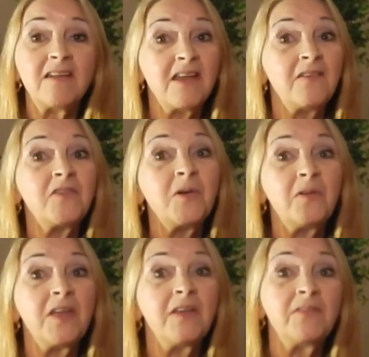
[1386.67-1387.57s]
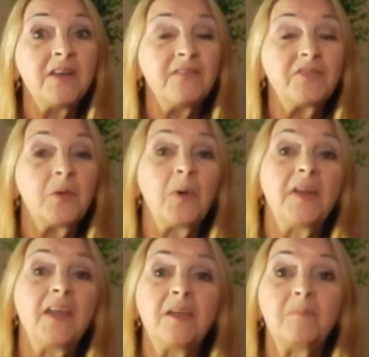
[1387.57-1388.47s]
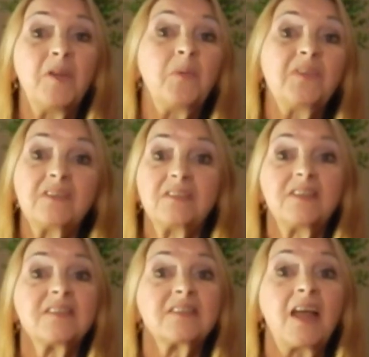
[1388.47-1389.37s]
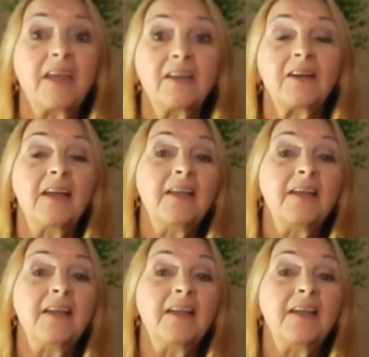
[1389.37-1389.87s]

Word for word: Maybe you, even if you want to hit me with a dislike.